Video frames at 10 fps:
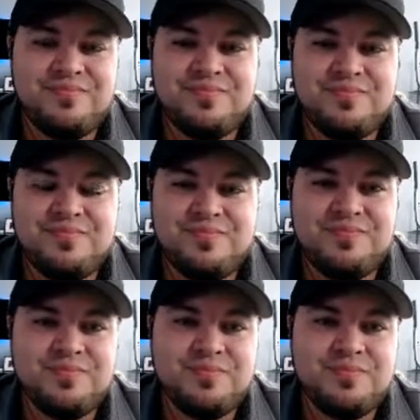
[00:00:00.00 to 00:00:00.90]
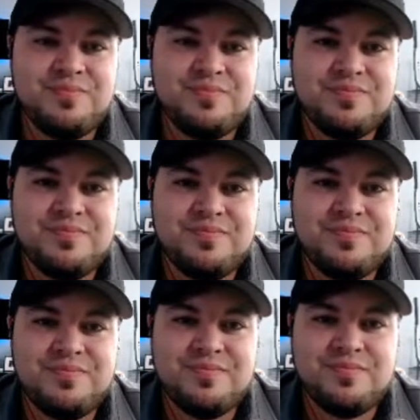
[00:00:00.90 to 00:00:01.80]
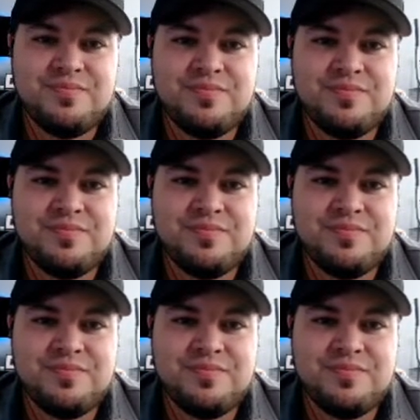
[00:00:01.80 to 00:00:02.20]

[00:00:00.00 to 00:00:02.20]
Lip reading: This person isn't speaking.